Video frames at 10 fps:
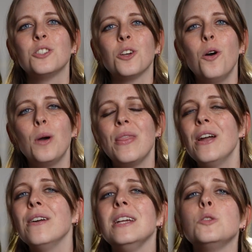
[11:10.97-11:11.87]
so
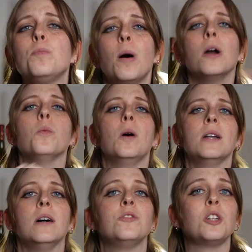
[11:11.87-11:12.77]
there is part
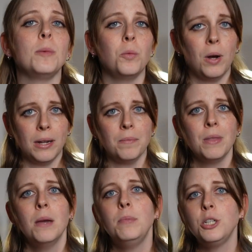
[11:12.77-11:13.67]
1 of German wine.
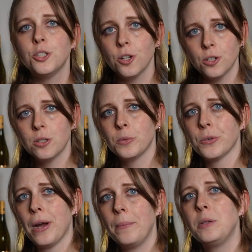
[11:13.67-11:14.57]
Be sure to
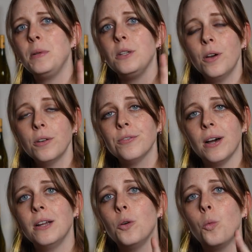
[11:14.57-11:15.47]
subscribe to be
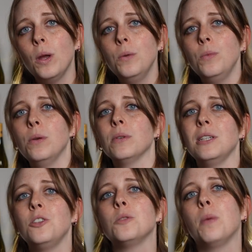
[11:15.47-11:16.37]
notified when we
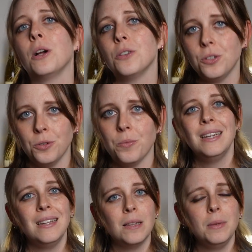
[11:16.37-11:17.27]
release part 2.
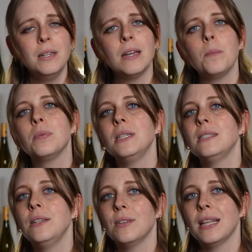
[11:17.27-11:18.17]
In the meantime, please
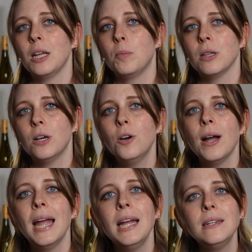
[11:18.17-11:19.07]
leave a like below,
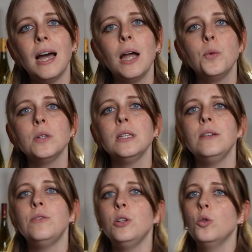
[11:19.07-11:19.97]
and I will
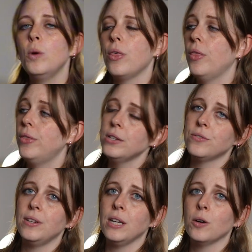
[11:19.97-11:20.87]
leave you with this
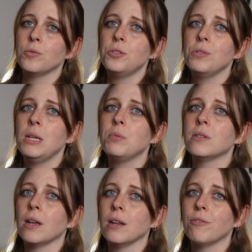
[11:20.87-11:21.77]
video to keep
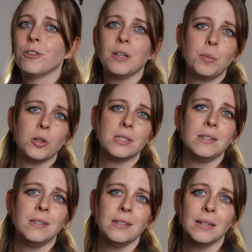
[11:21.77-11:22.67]
studying for
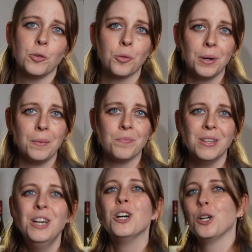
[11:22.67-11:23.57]
WSET Level 3.
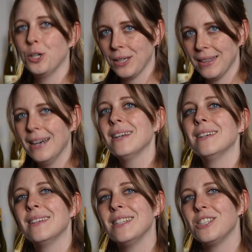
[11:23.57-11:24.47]
Good luck,
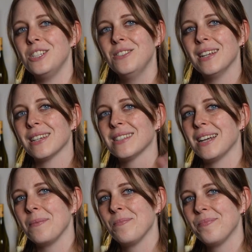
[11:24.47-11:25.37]
and see you next
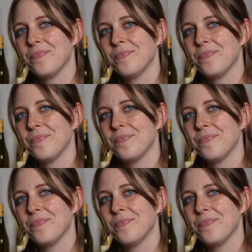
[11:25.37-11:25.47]
time.